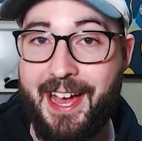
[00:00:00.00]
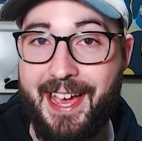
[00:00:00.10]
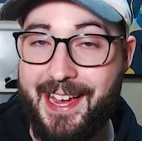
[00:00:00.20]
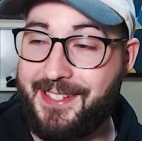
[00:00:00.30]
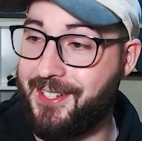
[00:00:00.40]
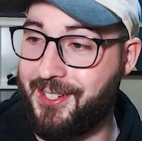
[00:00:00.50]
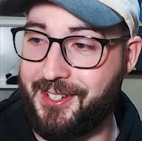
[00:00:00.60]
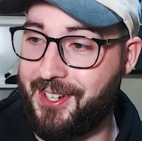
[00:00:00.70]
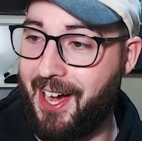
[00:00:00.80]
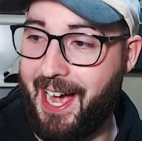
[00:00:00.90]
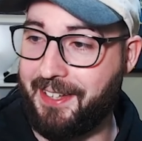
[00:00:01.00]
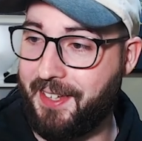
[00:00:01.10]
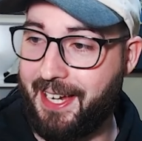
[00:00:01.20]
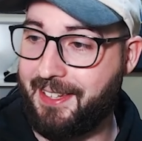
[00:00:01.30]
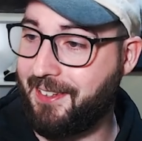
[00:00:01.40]
He's a good guy.
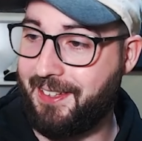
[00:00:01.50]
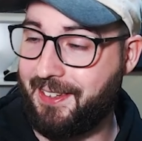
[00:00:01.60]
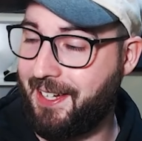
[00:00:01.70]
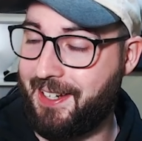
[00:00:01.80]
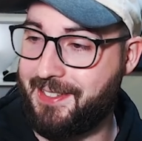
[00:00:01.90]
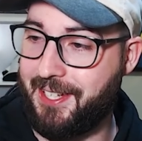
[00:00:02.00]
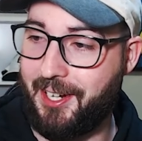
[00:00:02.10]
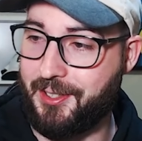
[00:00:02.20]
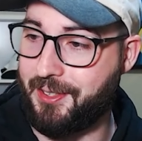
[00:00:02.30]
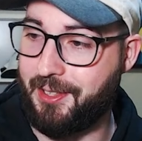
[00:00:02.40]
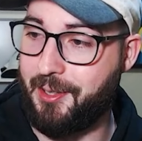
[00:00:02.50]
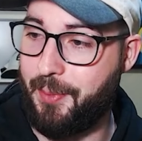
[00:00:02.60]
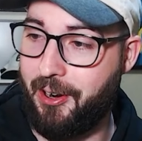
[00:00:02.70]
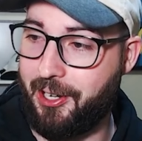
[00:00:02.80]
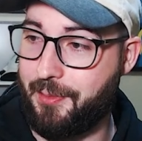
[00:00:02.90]
Like I said, I was
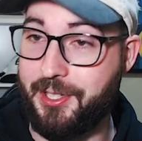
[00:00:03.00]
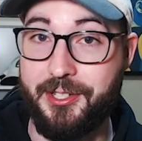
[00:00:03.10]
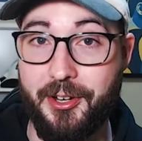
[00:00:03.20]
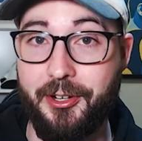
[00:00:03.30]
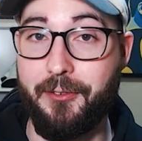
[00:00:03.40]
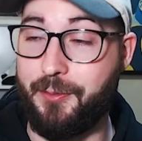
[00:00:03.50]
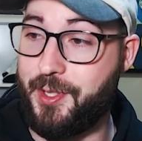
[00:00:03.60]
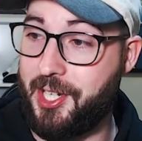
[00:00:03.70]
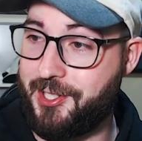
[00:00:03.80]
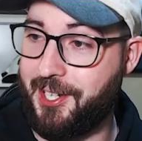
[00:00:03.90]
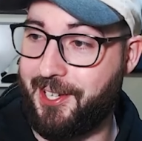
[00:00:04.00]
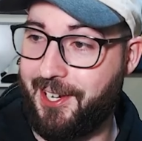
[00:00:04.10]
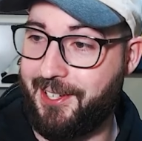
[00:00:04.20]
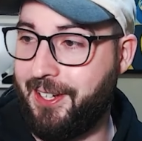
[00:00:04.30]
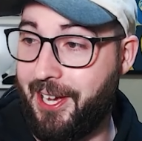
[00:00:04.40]
comparing him to Toto from
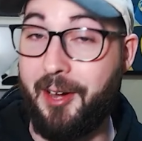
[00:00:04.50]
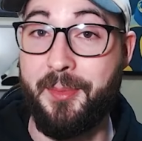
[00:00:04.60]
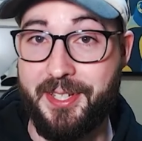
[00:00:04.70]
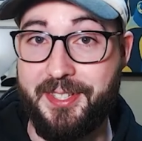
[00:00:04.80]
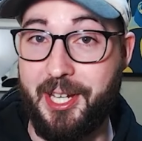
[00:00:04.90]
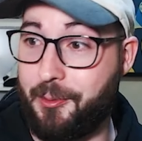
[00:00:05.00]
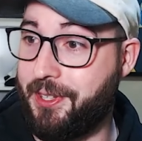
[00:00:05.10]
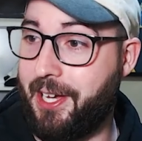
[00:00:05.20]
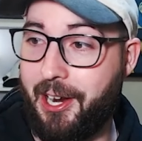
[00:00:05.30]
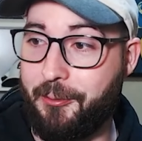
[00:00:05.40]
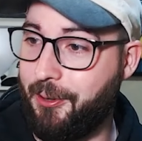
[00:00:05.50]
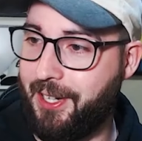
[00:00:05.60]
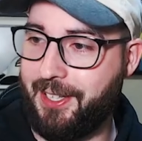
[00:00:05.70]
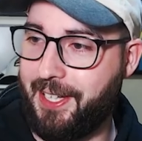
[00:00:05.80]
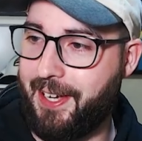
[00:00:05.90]
JJK. And I'm gonna stick with that. I
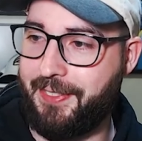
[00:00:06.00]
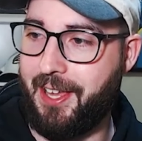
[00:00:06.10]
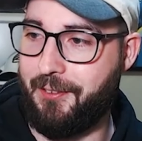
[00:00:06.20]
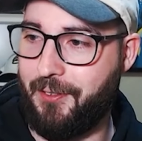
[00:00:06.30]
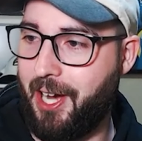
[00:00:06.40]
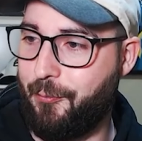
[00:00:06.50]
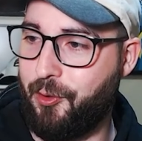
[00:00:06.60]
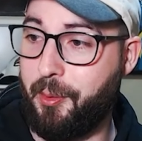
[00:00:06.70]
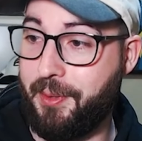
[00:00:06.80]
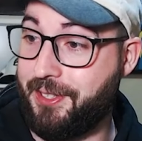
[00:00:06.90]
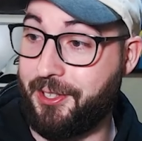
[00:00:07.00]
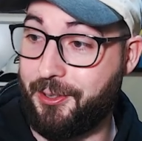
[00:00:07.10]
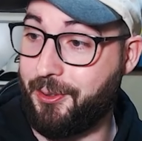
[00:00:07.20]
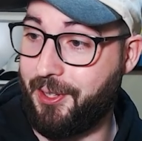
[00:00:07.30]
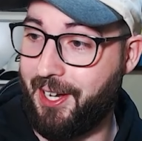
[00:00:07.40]
really get that vibe from him. He's a
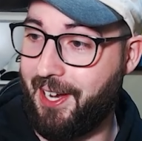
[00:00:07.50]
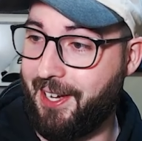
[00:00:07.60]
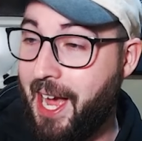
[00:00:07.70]
cool guy.